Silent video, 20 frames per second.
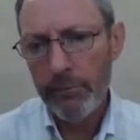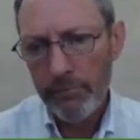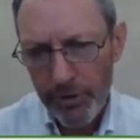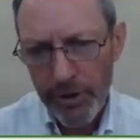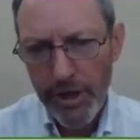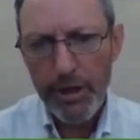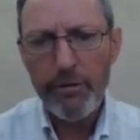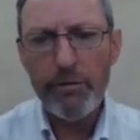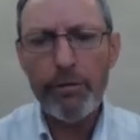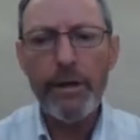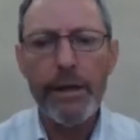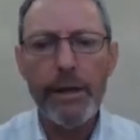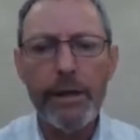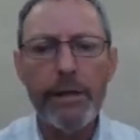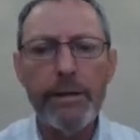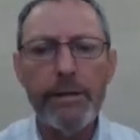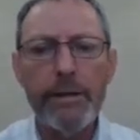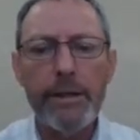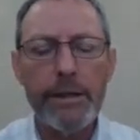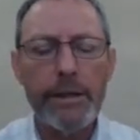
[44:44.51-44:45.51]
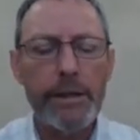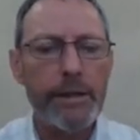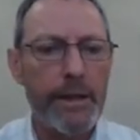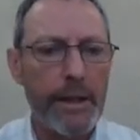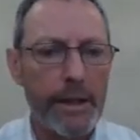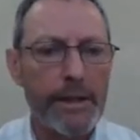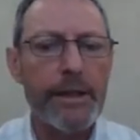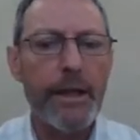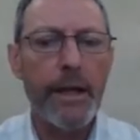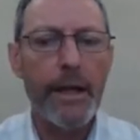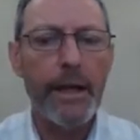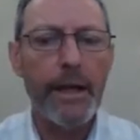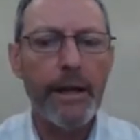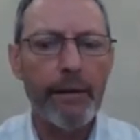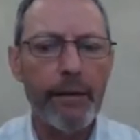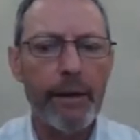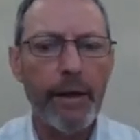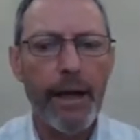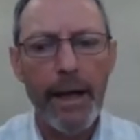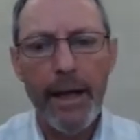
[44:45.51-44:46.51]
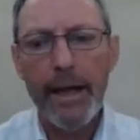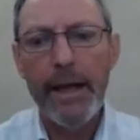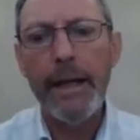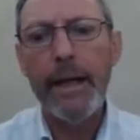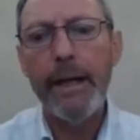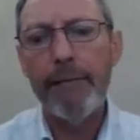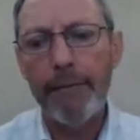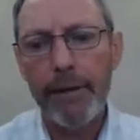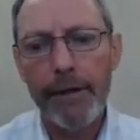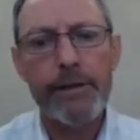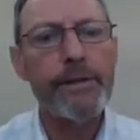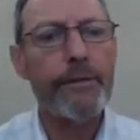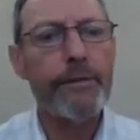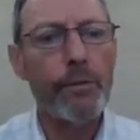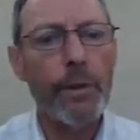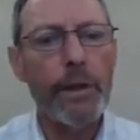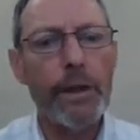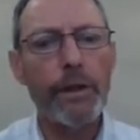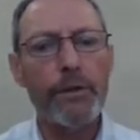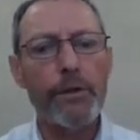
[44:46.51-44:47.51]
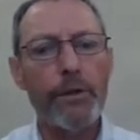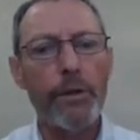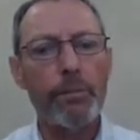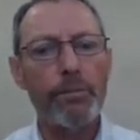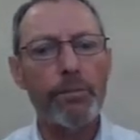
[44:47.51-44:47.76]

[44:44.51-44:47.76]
generally di- dictate that any invasive weed control